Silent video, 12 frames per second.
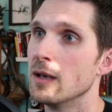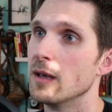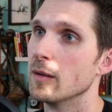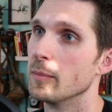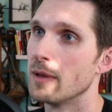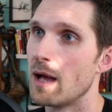
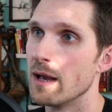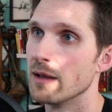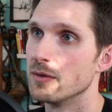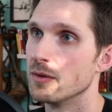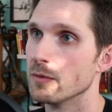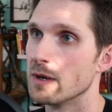and apply
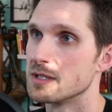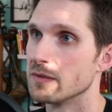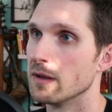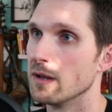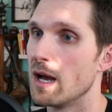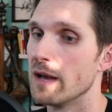it to the rest
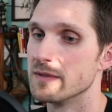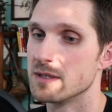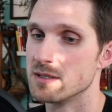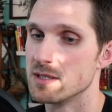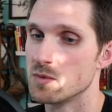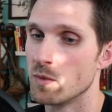of our lives
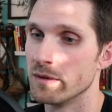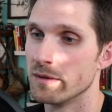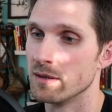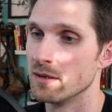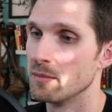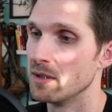because it's one
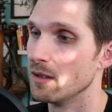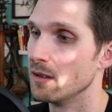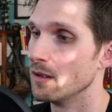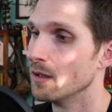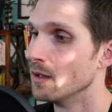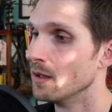thing to
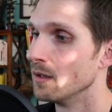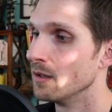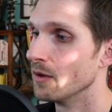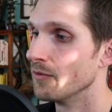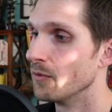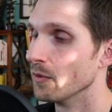be,
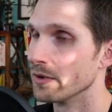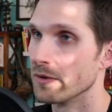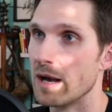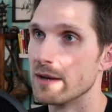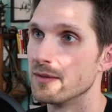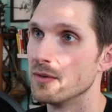you know, full of
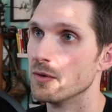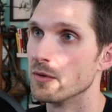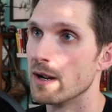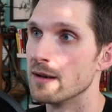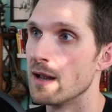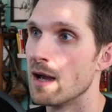gratitude
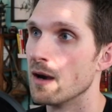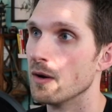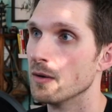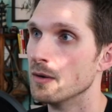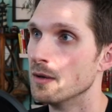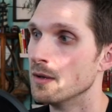right
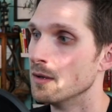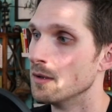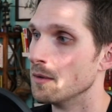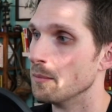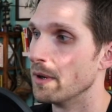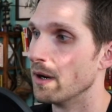now
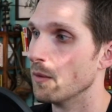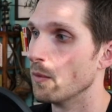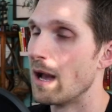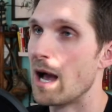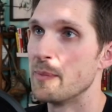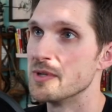but
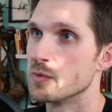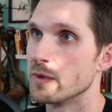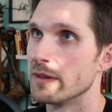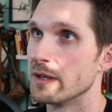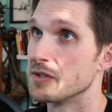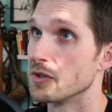what happens
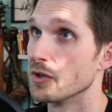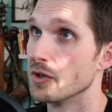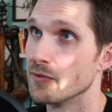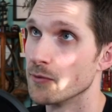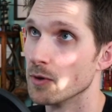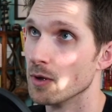when things are
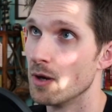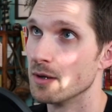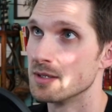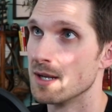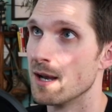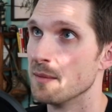good for a
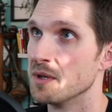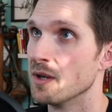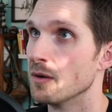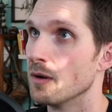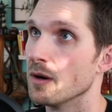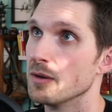long time? You
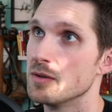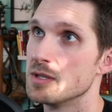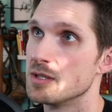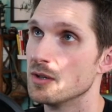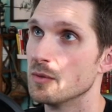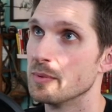know, are you
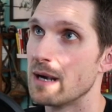still